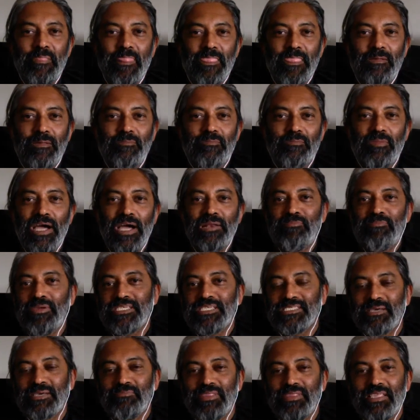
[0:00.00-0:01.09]
might be
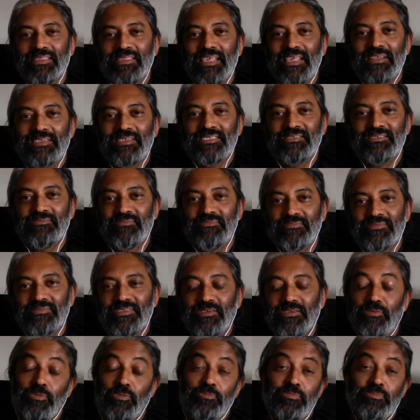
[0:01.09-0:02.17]
something that
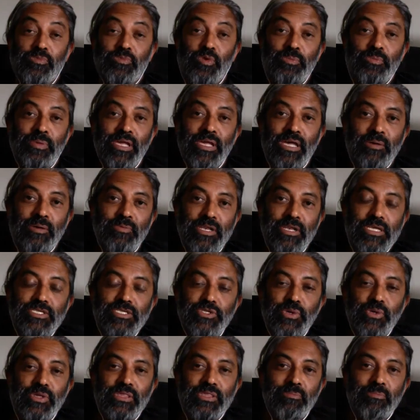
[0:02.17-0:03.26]
would become an
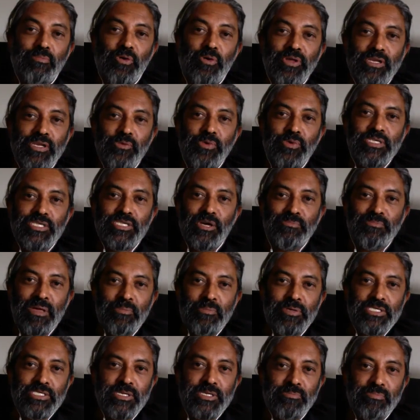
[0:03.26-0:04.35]
issue at the point at which our
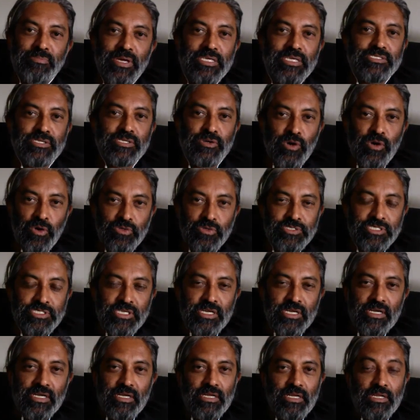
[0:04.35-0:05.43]
membership base grows,
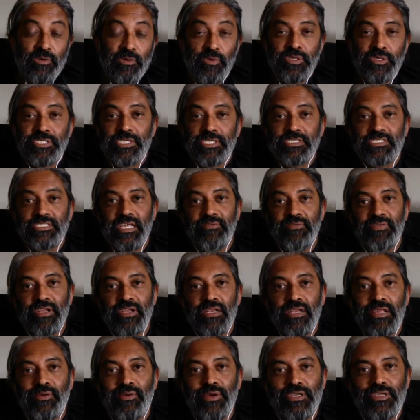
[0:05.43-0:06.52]
which is
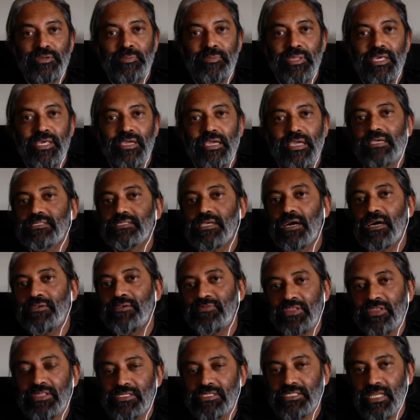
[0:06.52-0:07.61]
definitely going to be the case
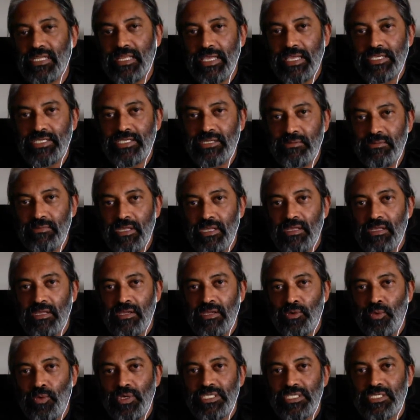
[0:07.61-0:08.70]
after this election.
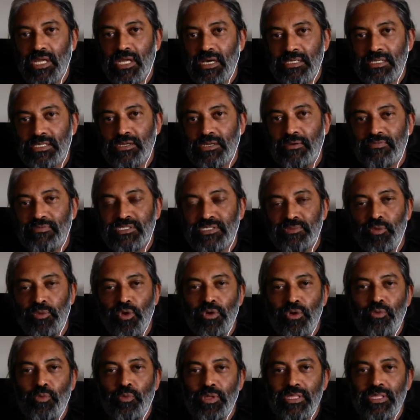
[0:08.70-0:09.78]
We started off
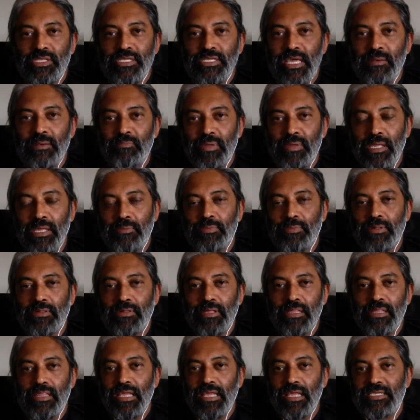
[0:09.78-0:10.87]
small with 10 people,
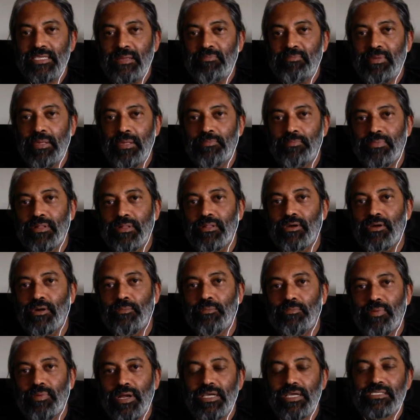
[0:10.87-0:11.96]
and that 10 people
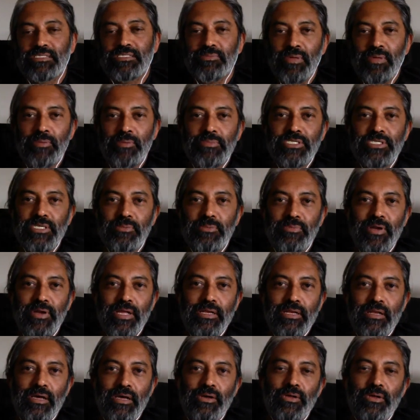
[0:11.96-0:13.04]
comprise the membership right
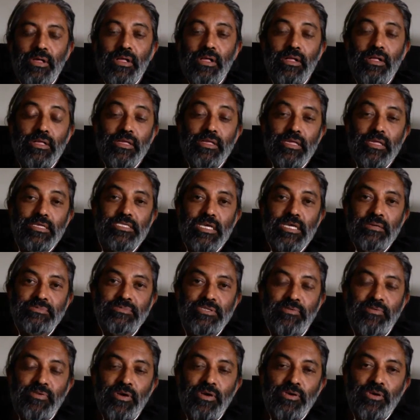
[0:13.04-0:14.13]
now. In terms
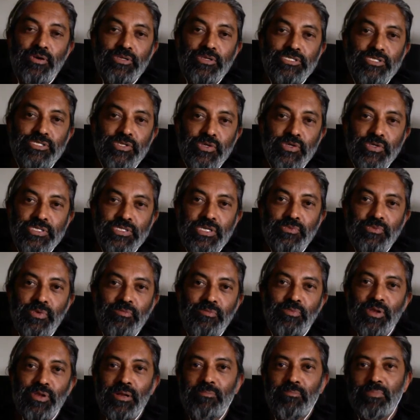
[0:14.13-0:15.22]
of our constitution, we
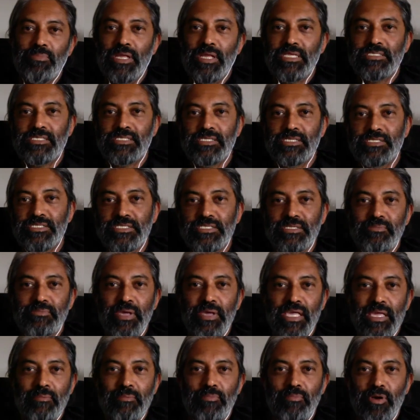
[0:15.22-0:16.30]
put in place
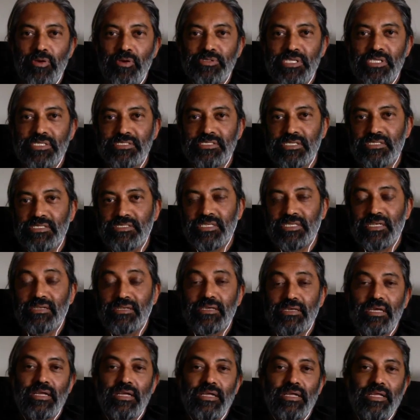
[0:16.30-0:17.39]
decision-making processes and
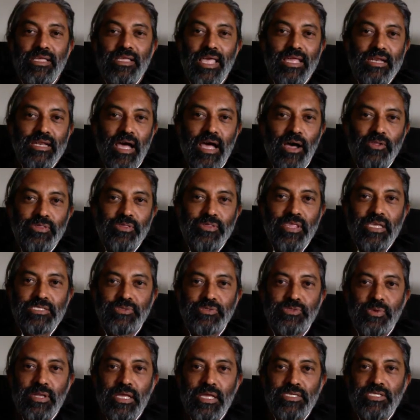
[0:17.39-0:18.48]
how things
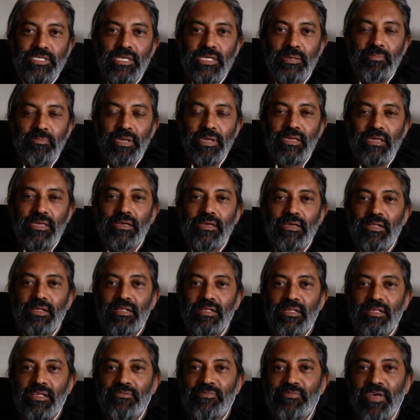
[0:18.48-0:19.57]
will actually be
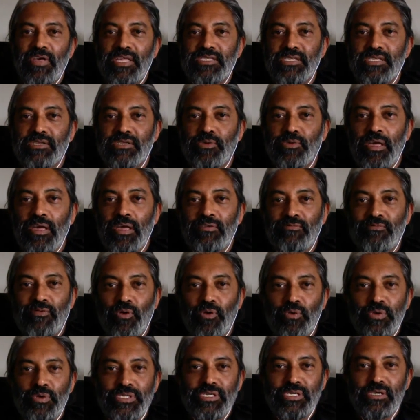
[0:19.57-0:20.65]
affected going
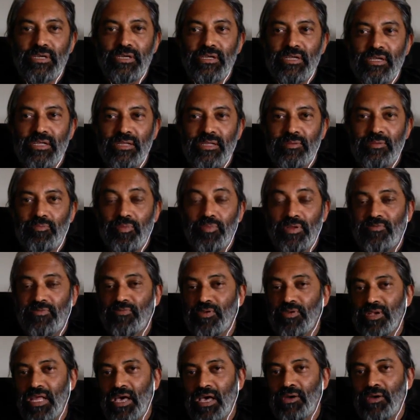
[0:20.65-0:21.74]
forward. But for
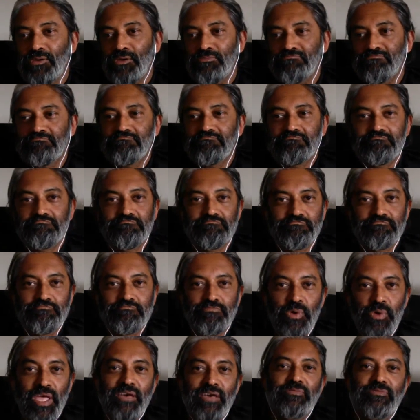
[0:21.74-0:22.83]
now,
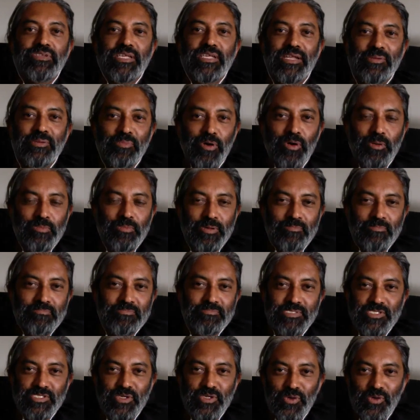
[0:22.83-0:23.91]
we haven't had a problem.
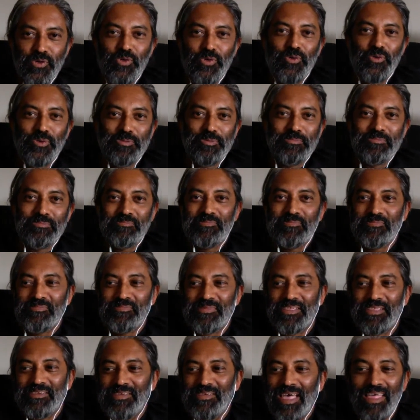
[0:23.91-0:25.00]
So
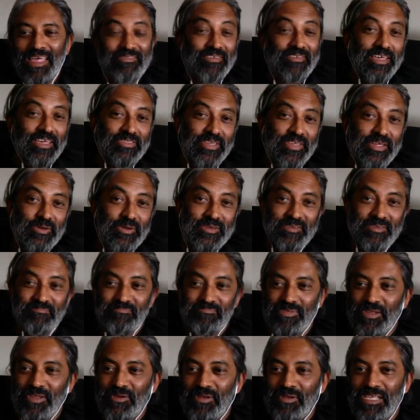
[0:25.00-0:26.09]
I think,
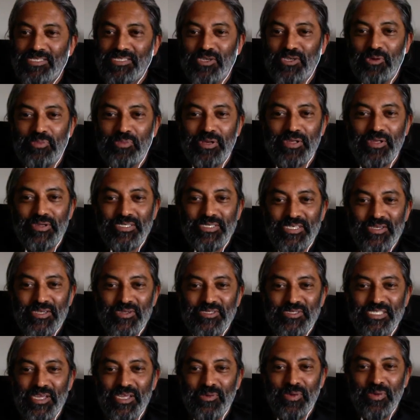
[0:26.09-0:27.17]
let's hope it
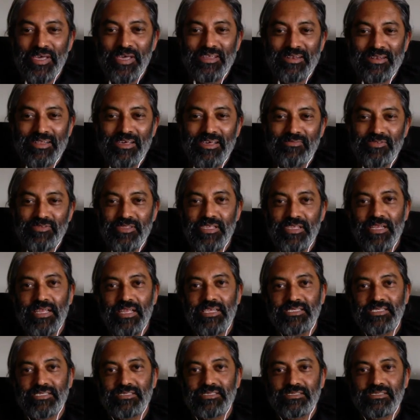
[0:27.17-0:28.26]
continues that way until after the
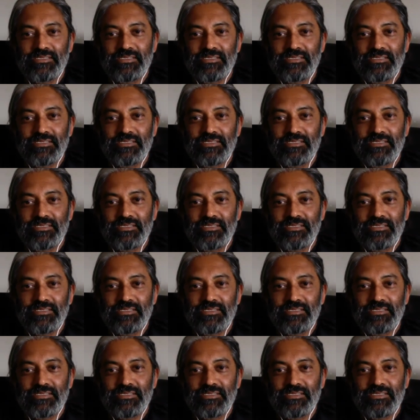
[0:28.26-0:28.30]
elections.